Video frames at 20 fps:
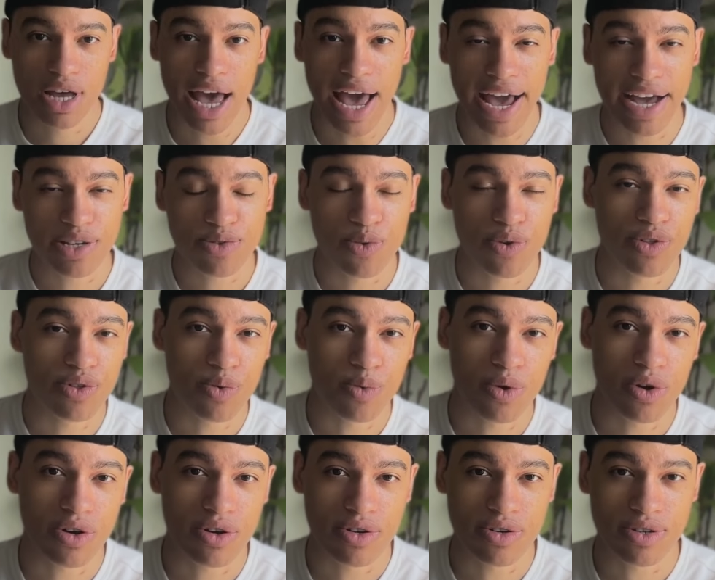asked one of the
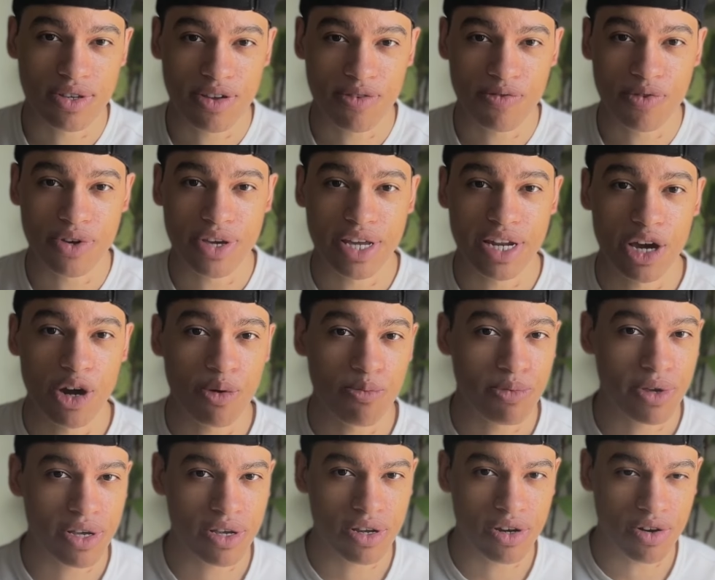workers if you can help
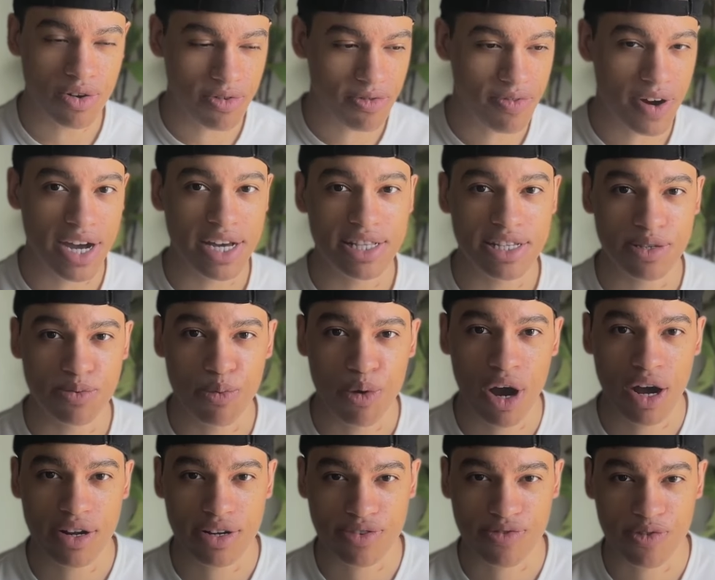me, you know, find these
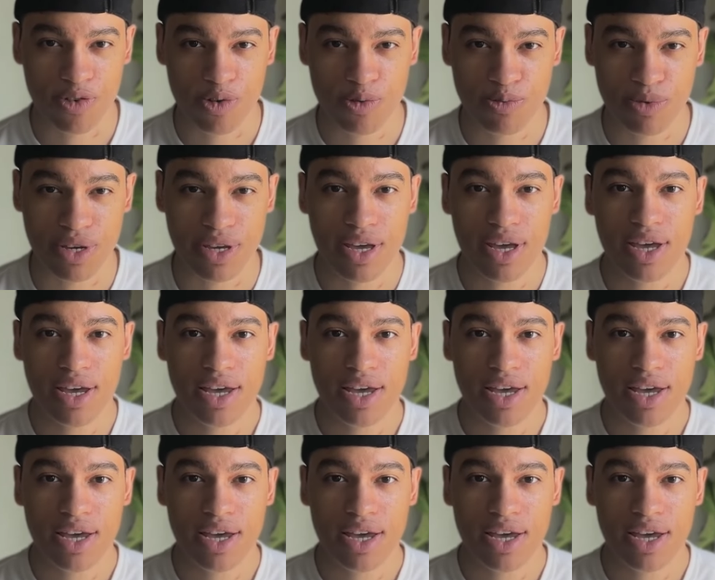products for me.